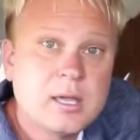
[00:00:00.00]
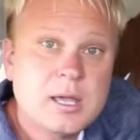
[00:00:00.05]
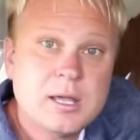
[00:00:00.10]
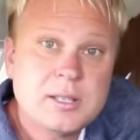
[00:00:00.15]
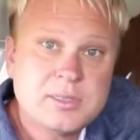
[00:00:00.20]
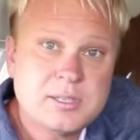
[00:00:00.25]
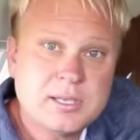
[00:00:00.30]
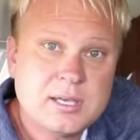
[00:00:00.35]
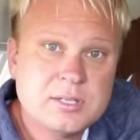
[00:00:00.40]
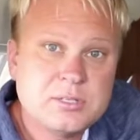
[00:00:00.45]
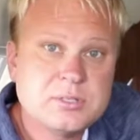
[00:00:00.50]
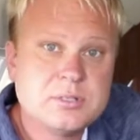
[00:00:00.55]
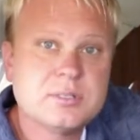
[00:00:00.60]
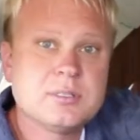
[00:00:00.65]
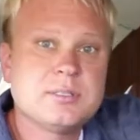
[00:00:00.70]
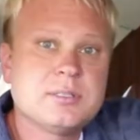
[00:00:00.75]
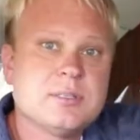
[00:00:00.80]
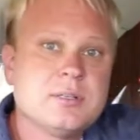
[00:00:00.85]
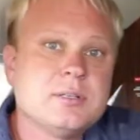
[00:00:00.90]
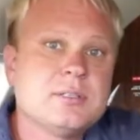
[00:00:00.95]
At the
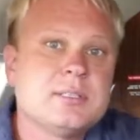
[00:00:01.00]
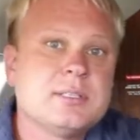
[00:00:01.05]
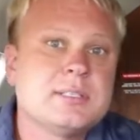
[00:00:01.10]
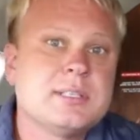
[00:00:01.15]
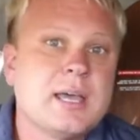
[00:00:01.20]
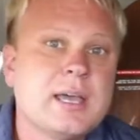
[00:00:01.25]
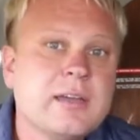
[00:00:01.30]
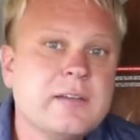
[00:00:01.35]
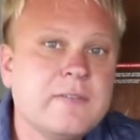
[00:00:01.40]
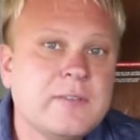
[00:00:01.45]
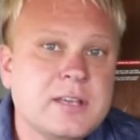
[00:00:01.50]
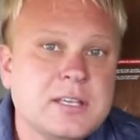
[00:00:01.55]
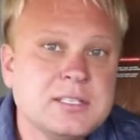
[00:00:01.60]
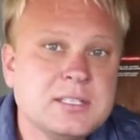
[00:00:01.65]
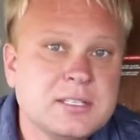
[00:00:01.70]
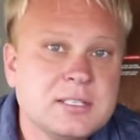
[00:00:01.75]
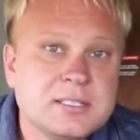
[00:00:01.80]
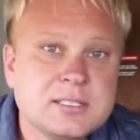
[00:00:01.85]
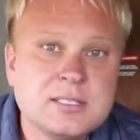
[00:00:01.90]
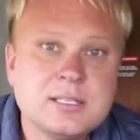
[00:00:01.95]
entrance, there's a
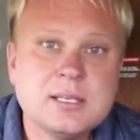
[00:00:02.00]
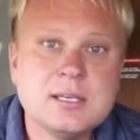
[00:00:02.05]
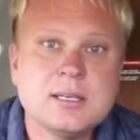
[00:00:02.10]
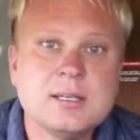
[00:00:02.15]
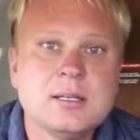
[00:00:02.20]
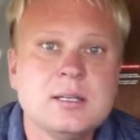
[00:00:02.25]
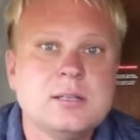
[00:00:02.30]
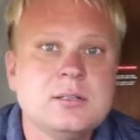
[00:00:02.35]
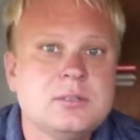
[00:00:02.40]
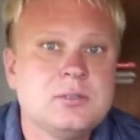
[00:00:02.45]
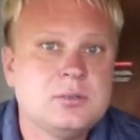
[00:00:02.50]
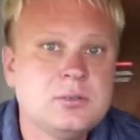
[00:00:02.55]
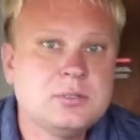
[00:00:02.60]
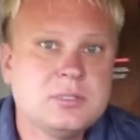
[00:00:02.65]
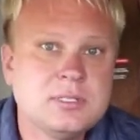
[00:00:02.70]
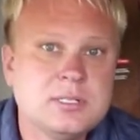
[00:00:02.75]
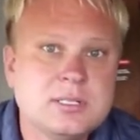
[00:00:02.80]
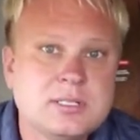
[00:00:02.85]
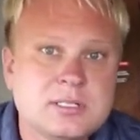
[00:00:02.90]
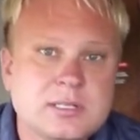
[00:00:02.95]
side-facing seat and then 2
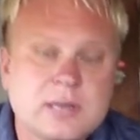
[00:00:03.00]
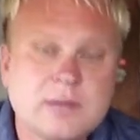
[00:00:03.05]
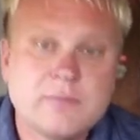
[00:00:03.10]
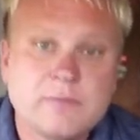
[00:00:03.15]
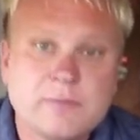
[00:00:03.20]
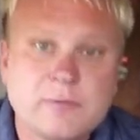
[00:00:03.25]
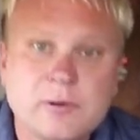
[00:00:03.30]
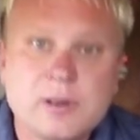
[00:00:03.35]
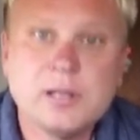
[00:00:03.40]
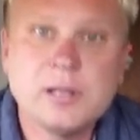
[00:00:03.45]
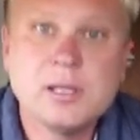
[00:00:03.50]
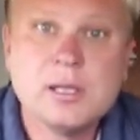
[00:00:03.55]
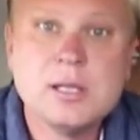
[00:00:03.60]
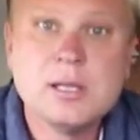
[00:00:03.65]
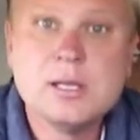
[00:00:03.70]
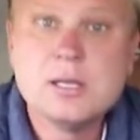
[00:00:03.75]
seats up front.